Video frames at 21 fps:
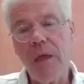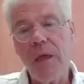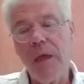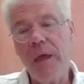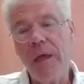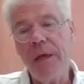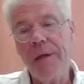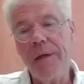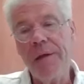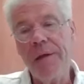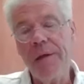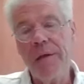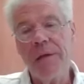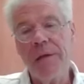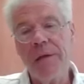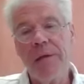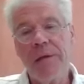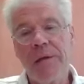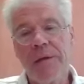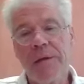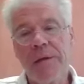And
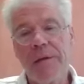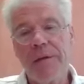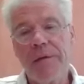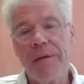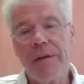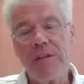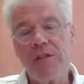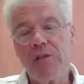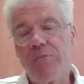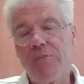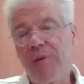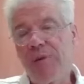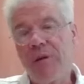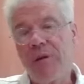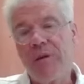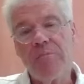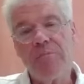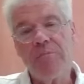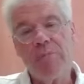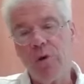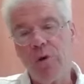that's
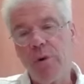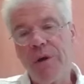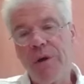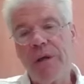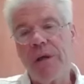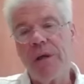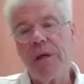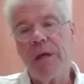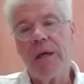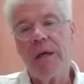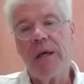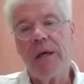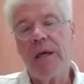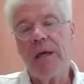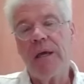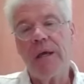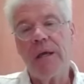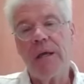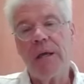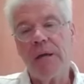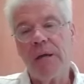been brewing
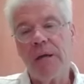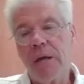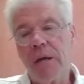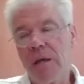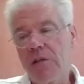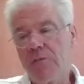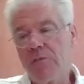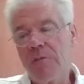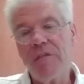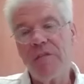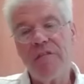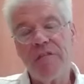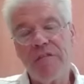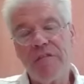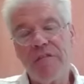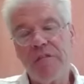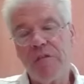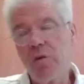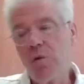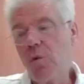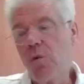and has been
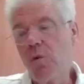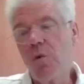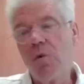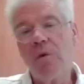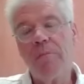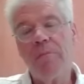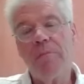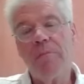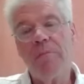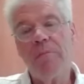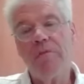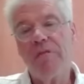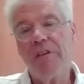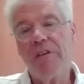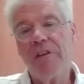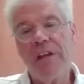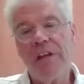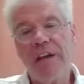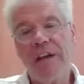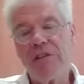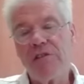fueled for the
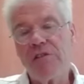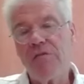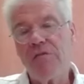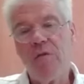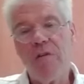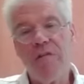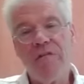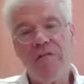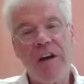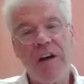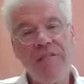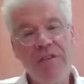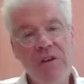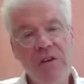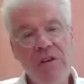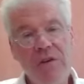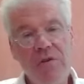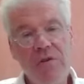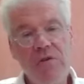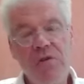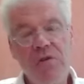last four or five
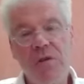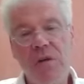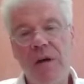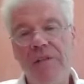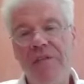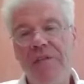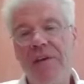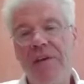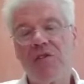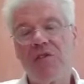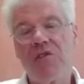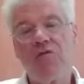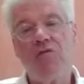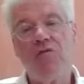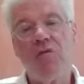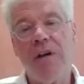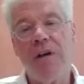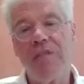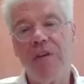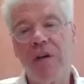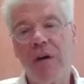years. I think it's
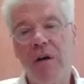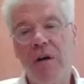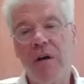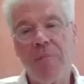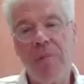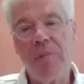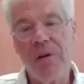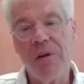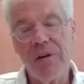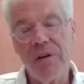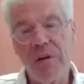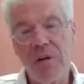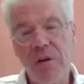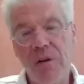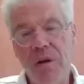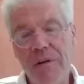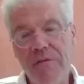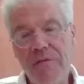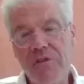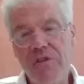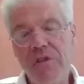driving our political
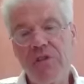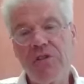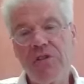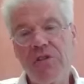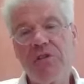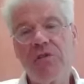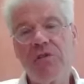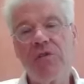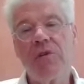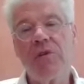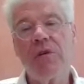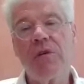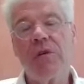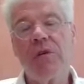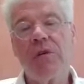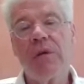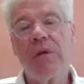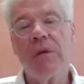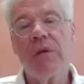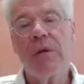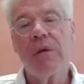conversations.
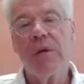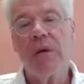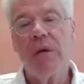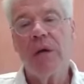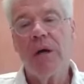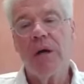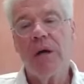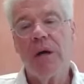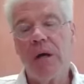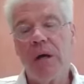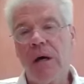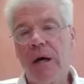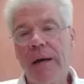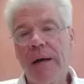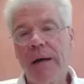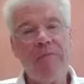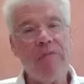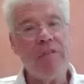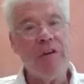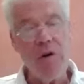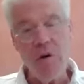Uh,
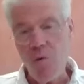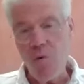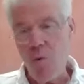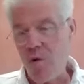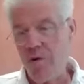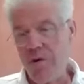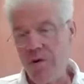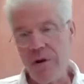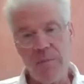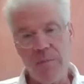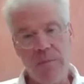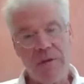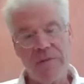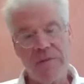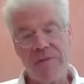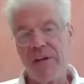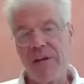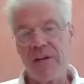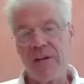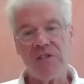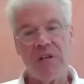I'm very worried about
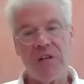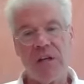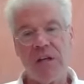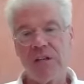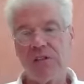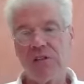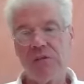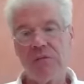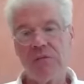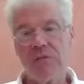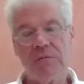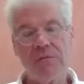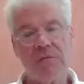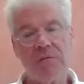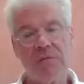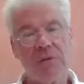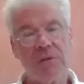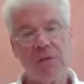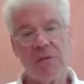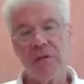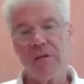the next election.
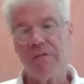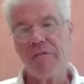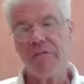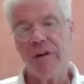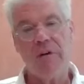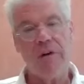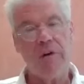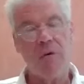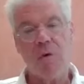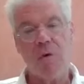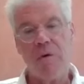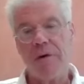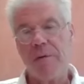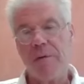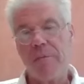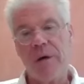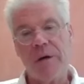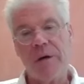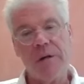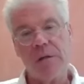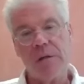I'm very worried
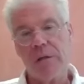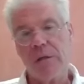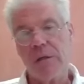about it.